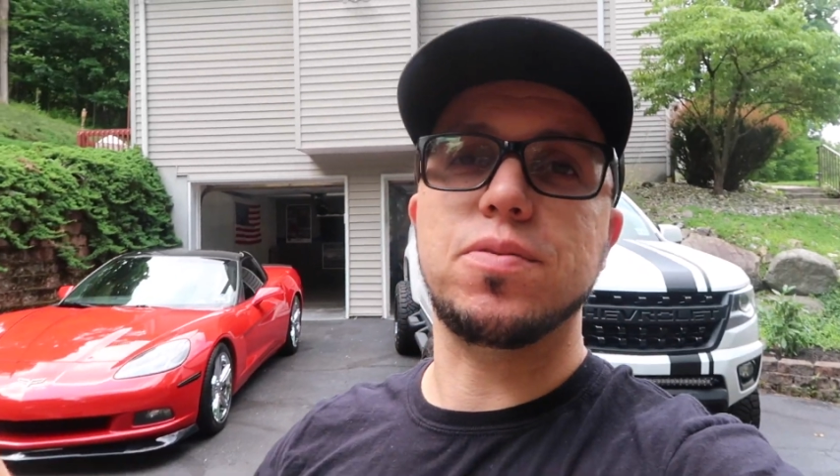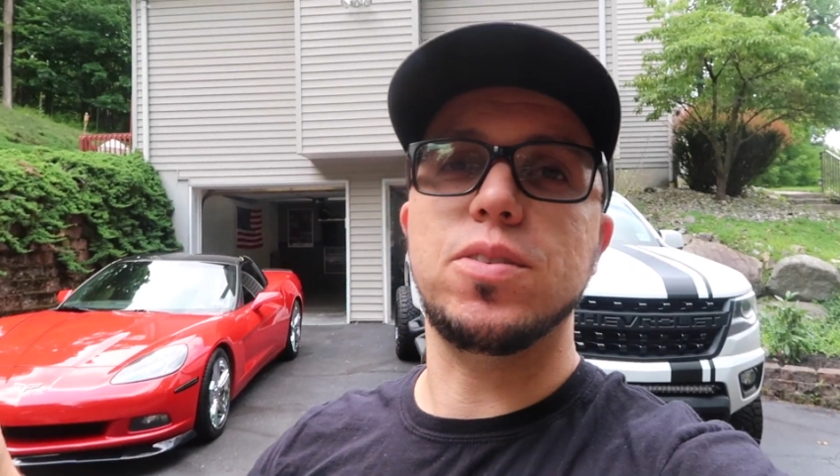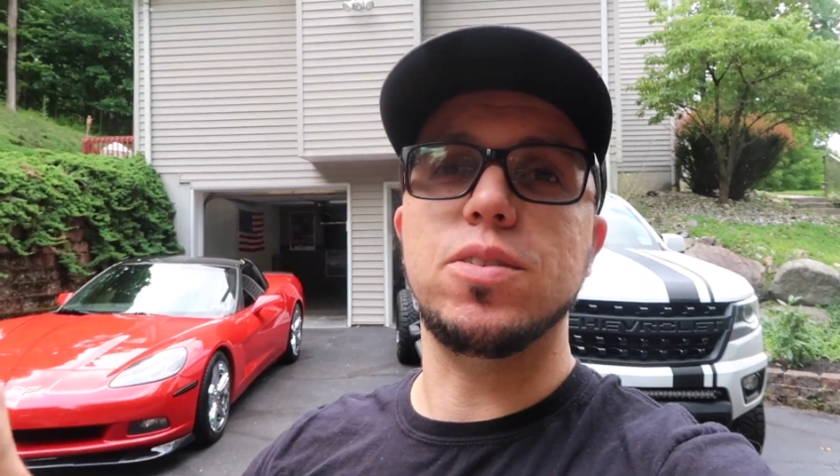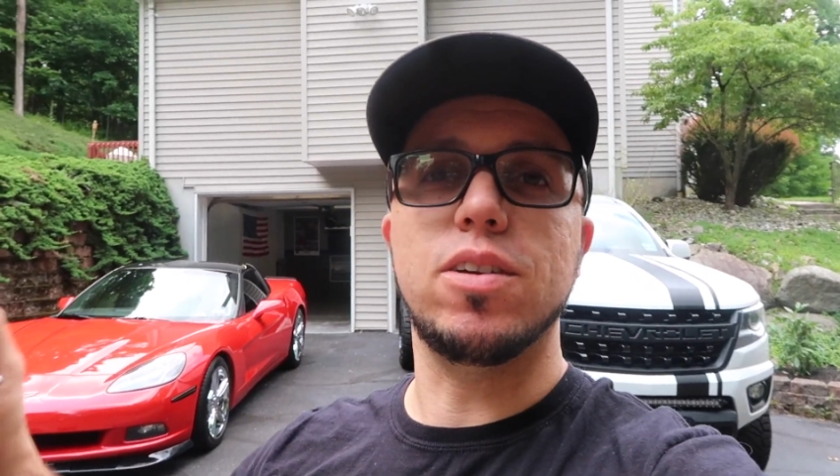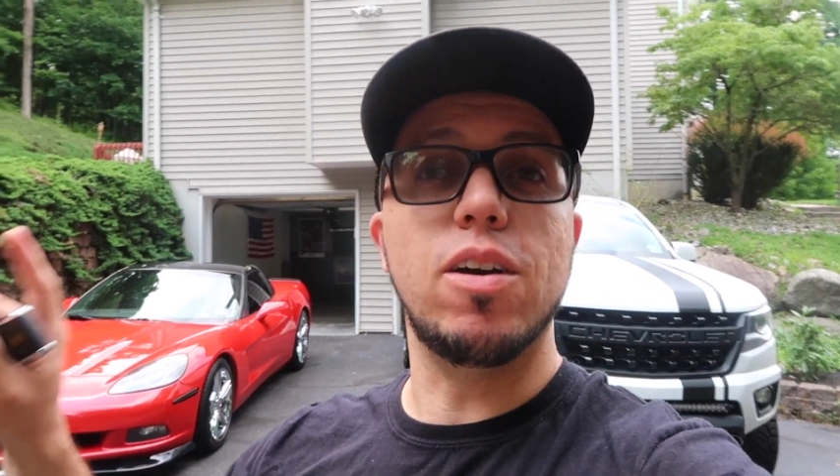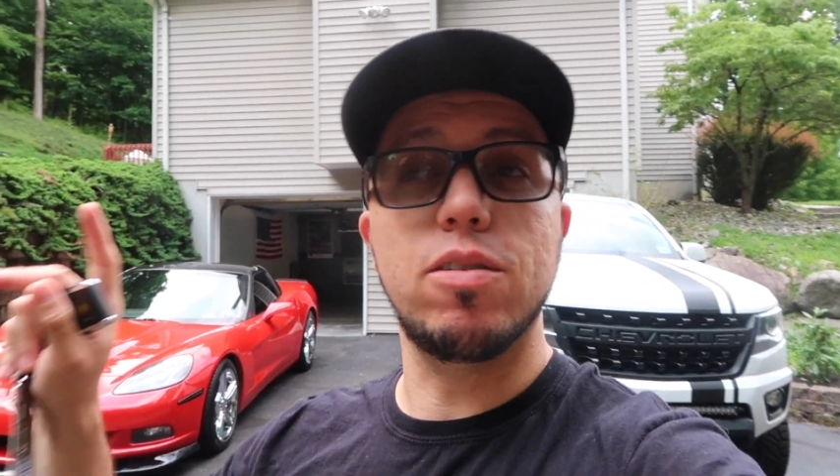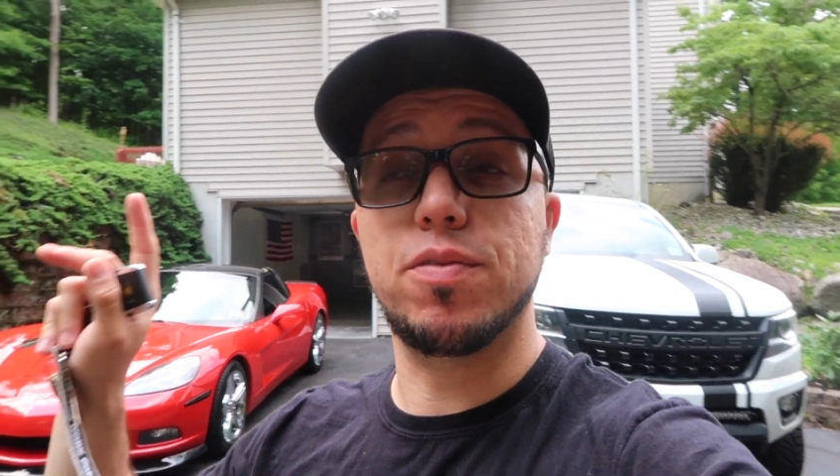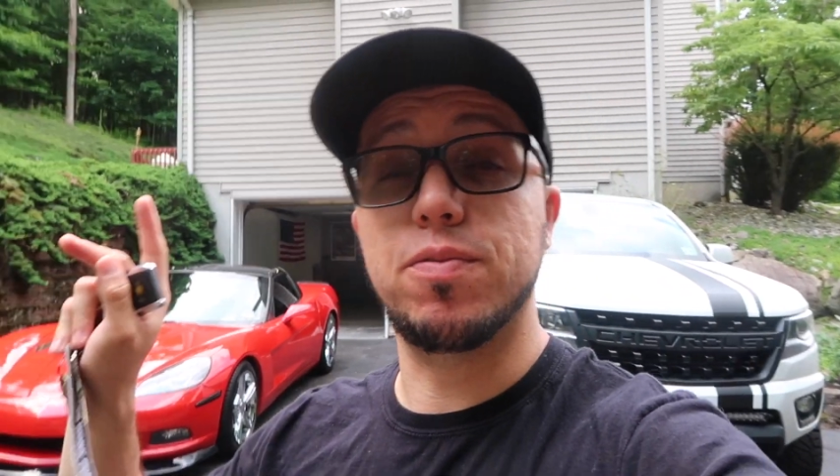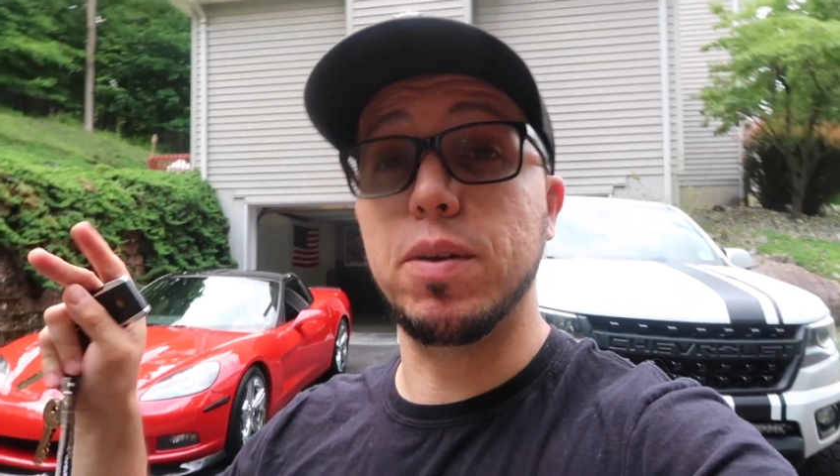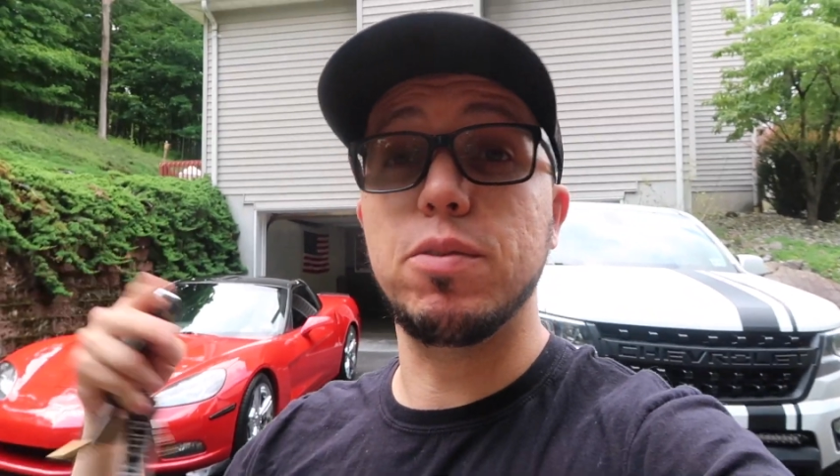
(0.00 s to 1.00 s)
if you know,
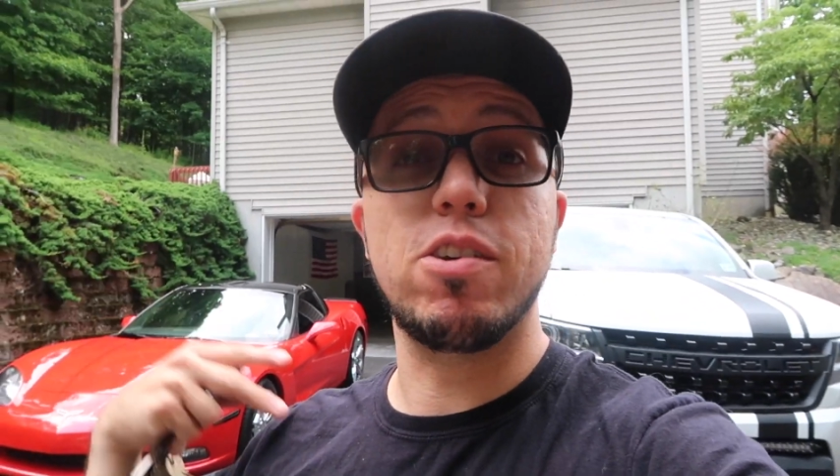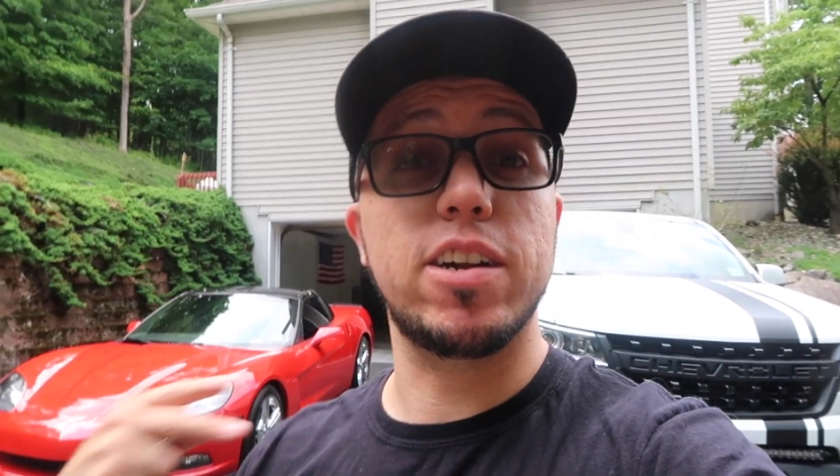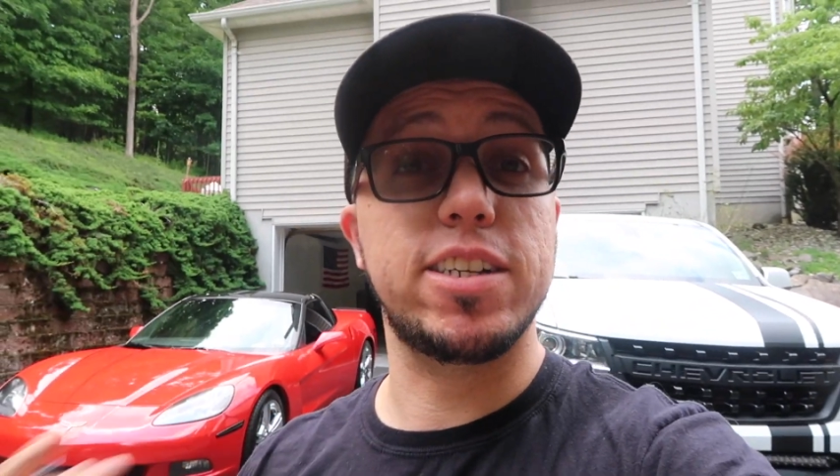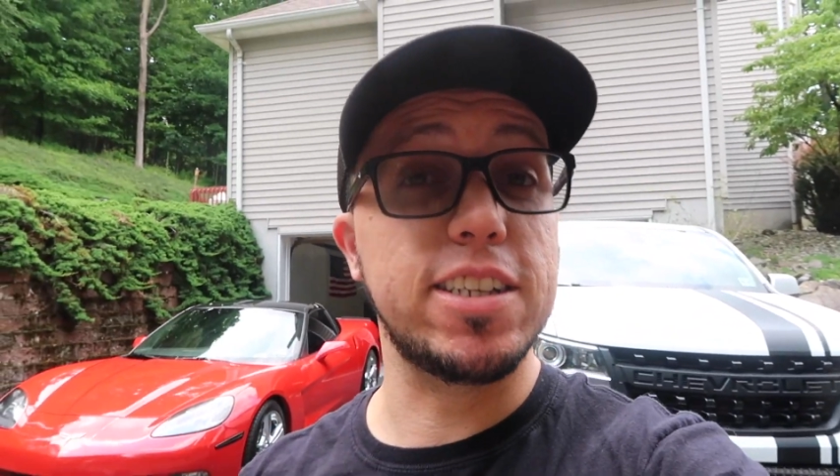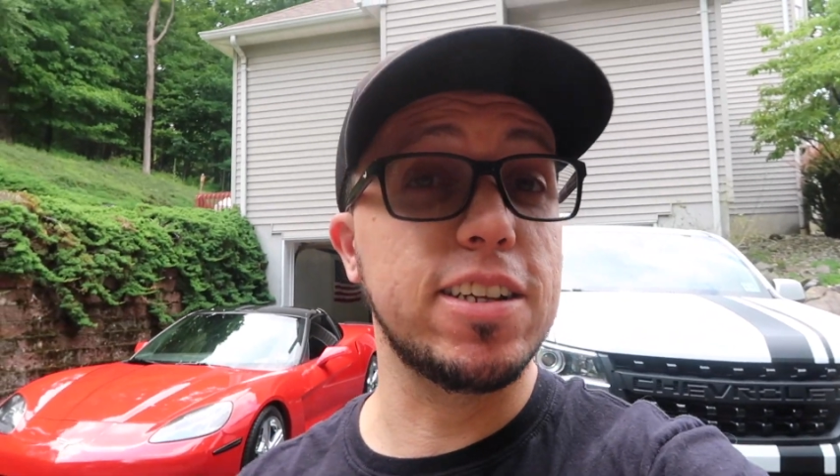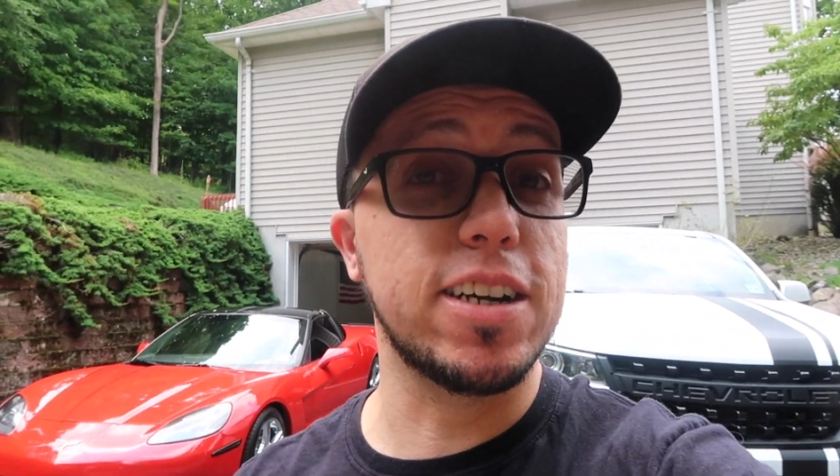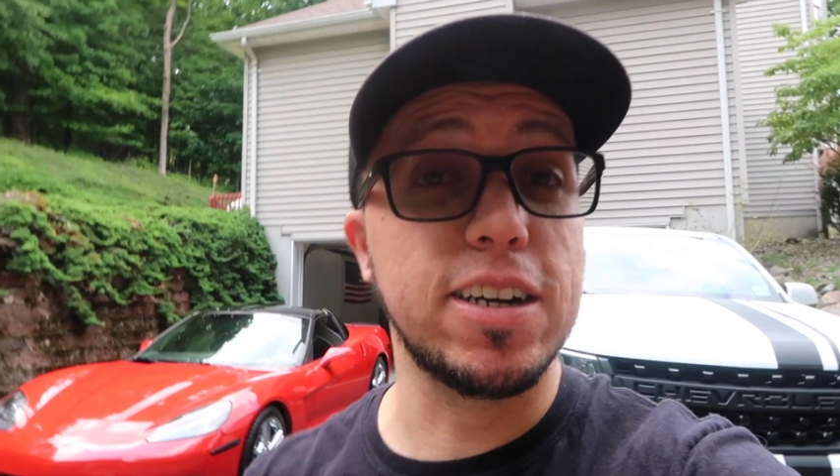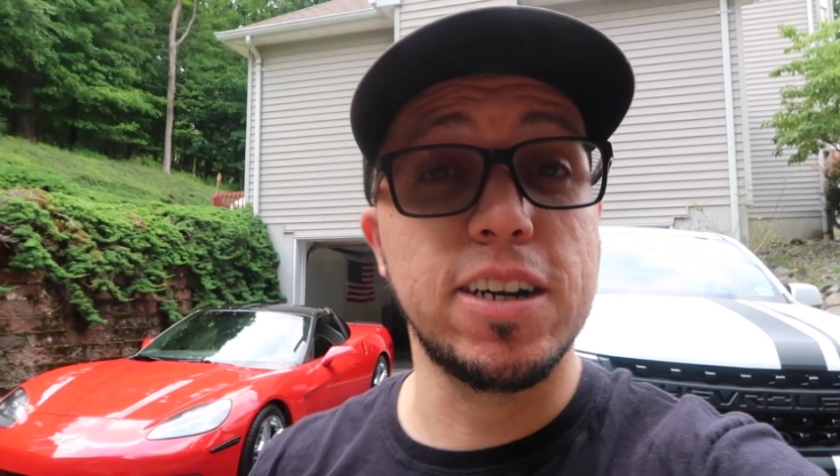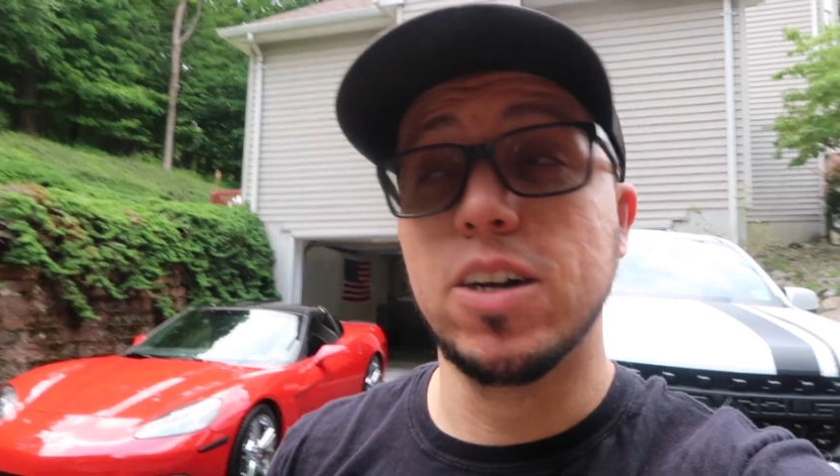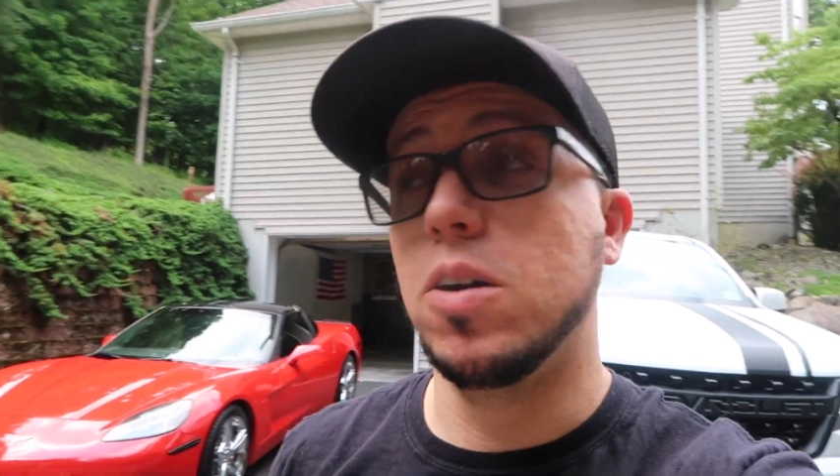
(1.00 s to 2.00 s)
if maybe you're a dealer